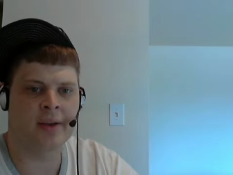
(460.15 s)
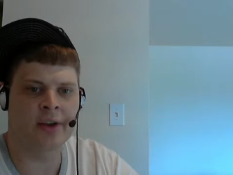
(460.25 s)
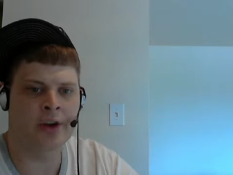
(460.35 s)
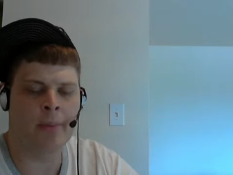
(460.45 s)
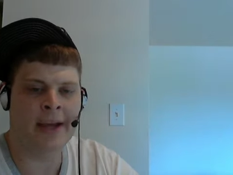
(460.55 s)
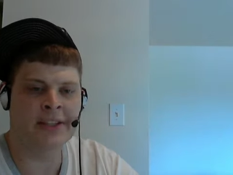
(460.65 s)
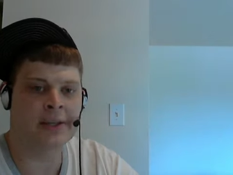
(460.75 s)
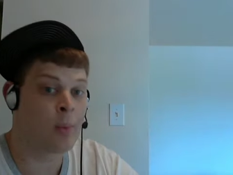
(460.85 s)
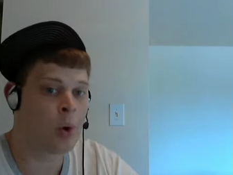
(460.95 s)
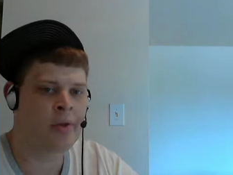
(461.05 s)
You know, makes it
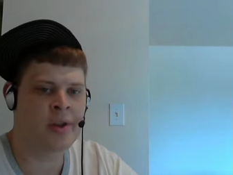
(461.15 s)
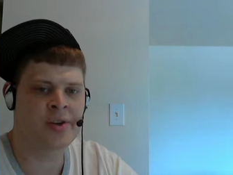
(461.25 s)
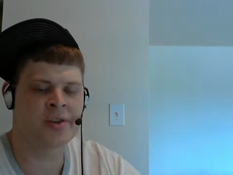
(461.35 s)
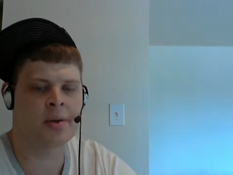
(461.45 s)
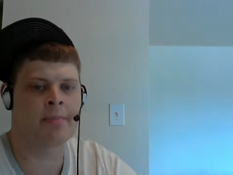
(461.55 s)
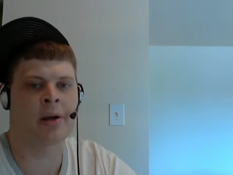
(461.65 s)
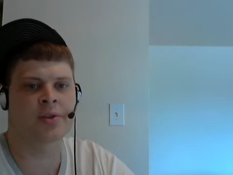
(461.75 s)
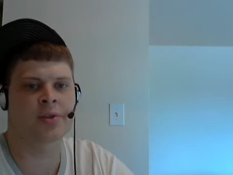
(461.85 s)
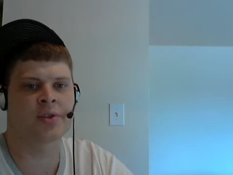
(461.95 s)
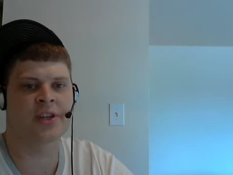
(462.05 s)
more than just a
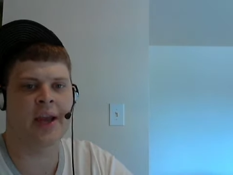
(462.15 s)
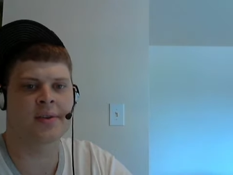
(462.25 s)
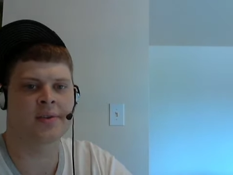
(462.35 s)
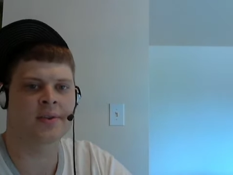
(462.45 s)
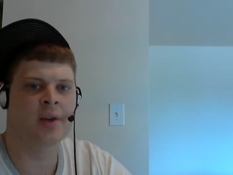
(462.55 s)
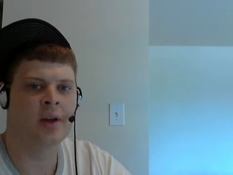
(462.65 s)
puncher's chance.